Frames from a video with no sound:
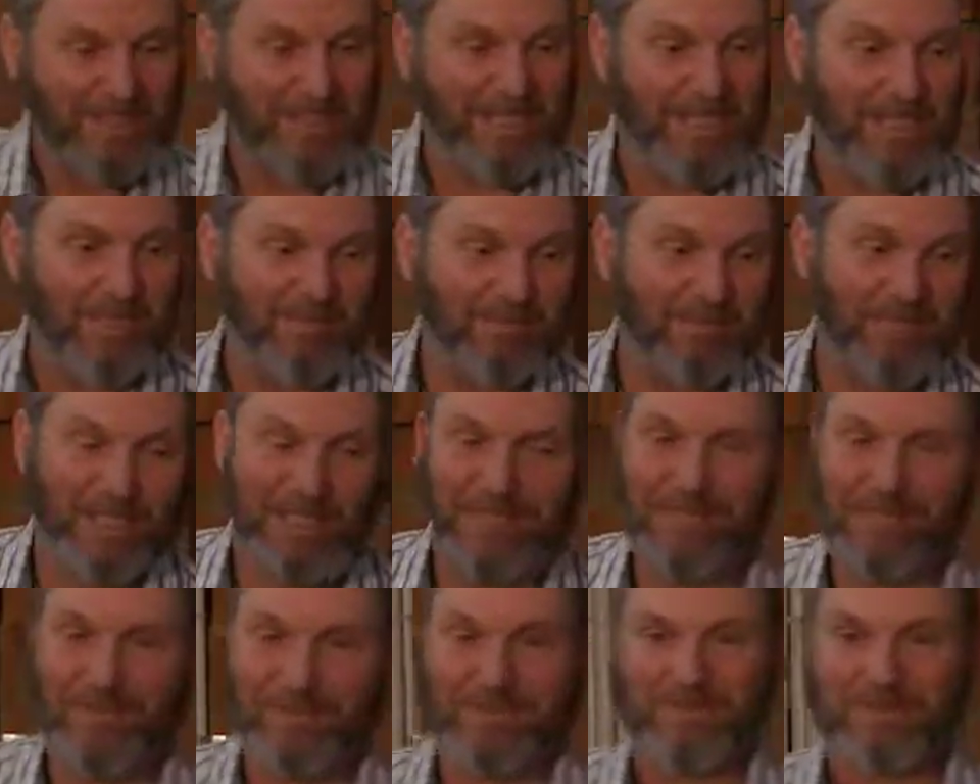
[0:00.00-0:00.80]

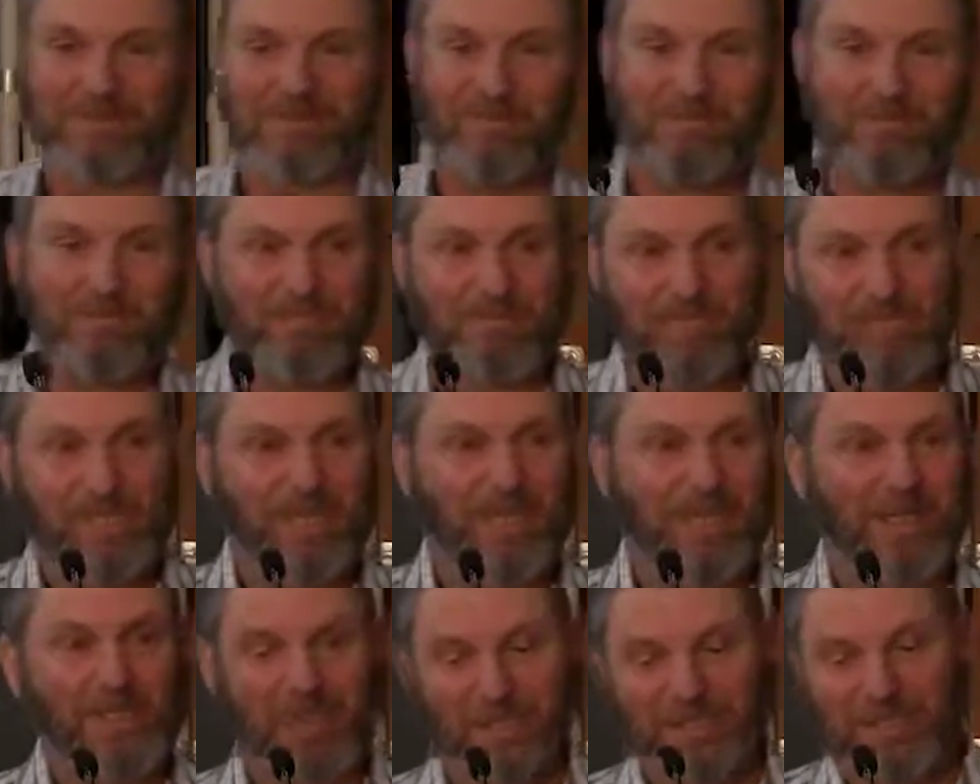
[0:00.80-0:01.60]
and
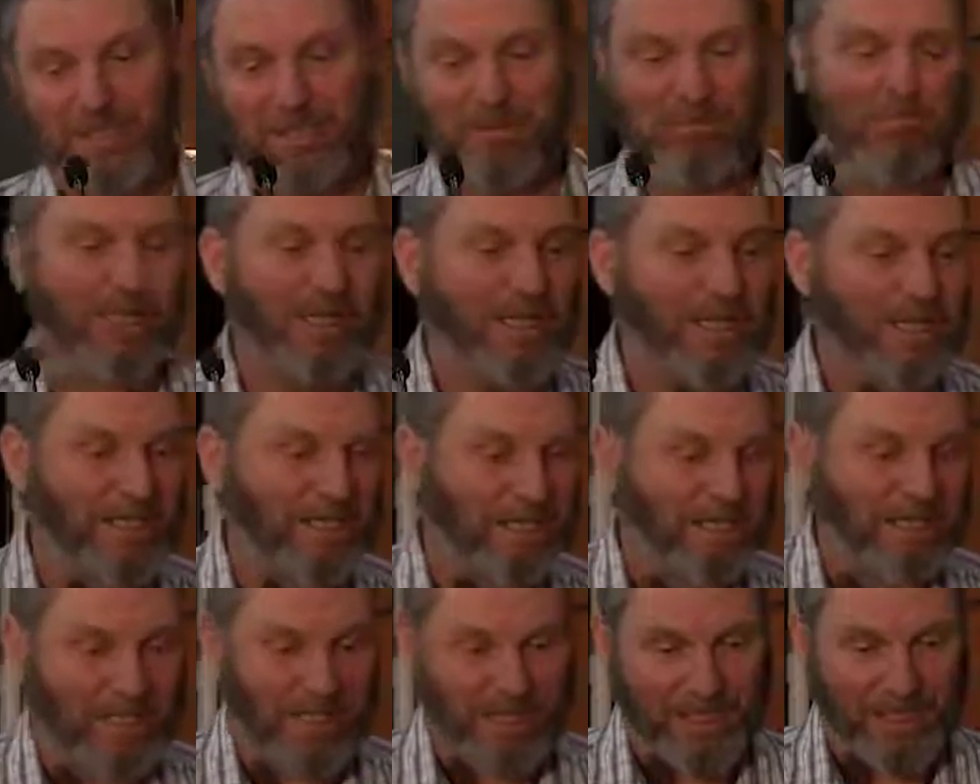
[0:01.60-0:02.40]
add your
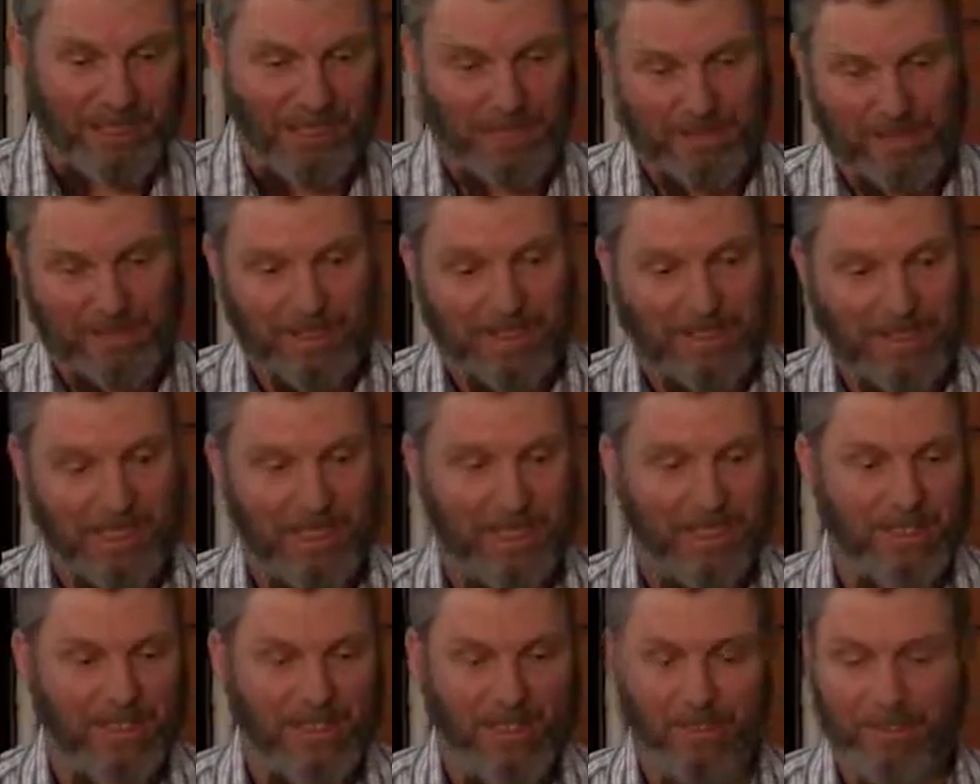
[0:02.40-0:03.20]
template, add your
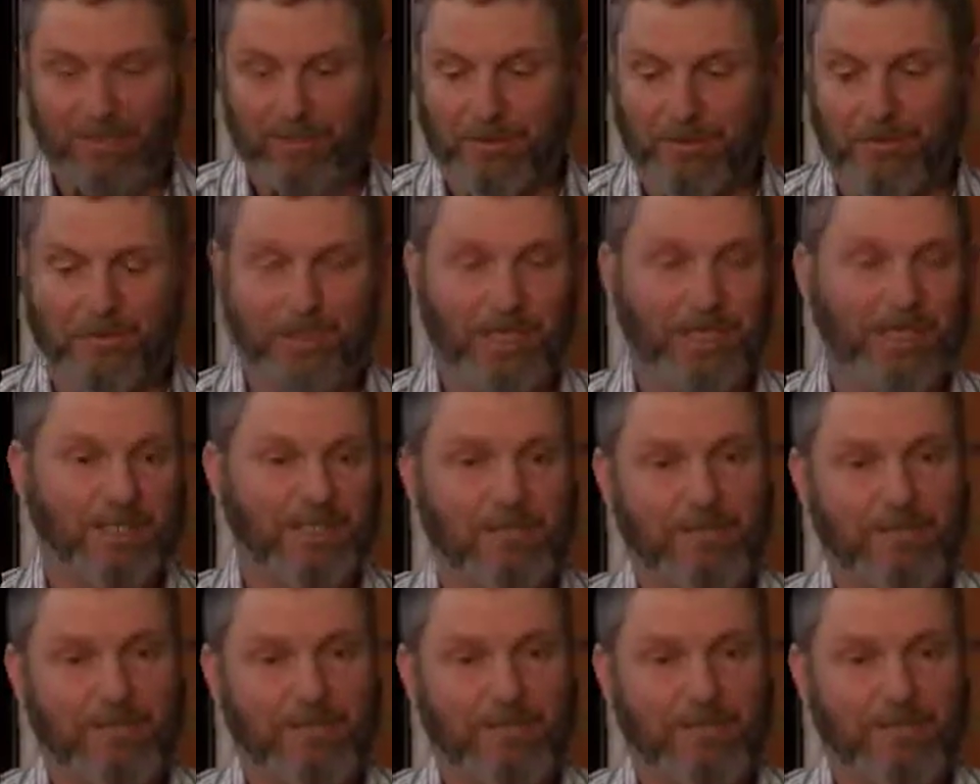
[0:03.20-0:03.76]
DNA, and you're away.